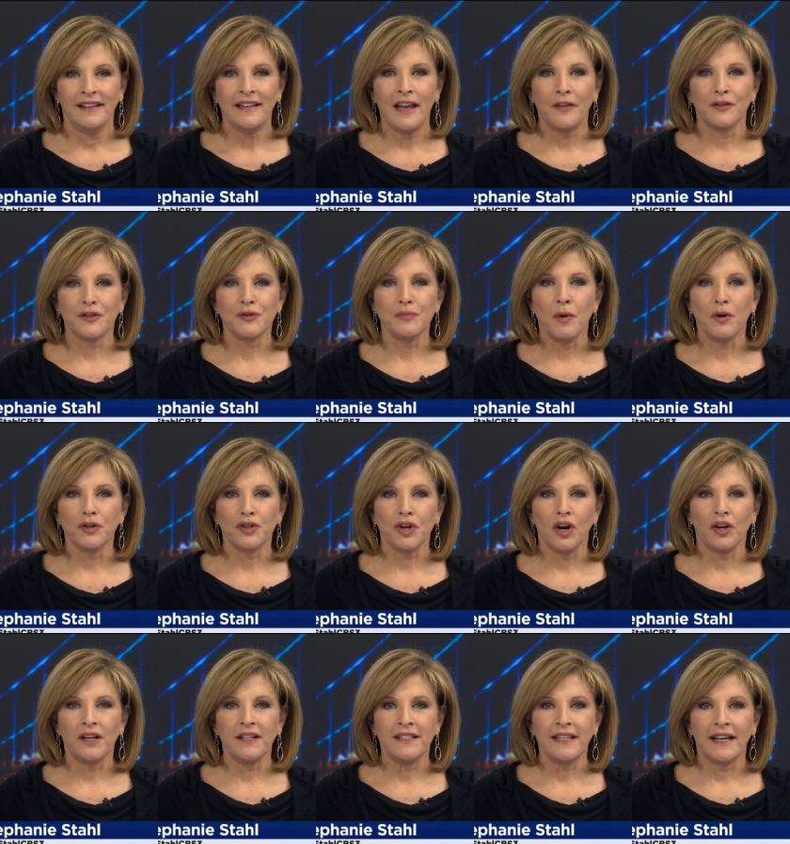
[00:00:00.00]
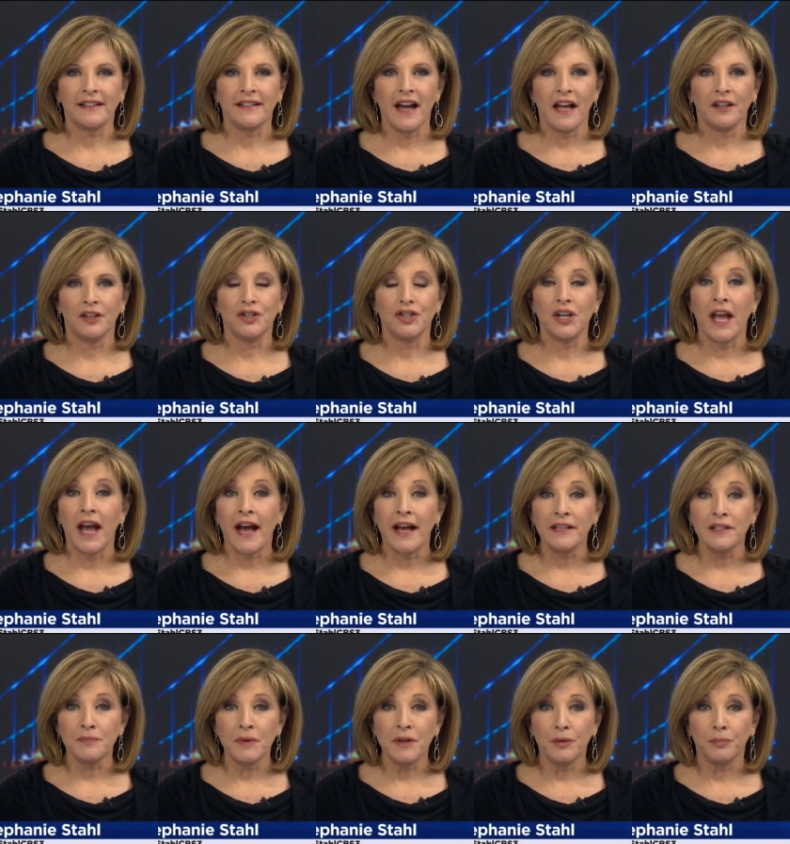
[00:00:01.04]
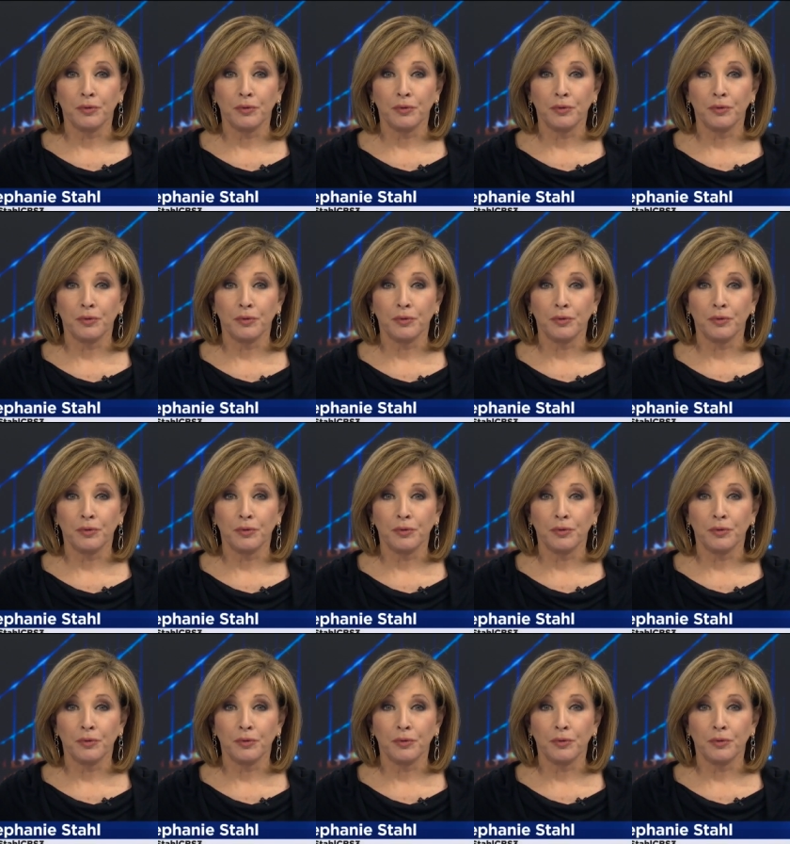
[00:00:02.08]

Now, the smart target technology has been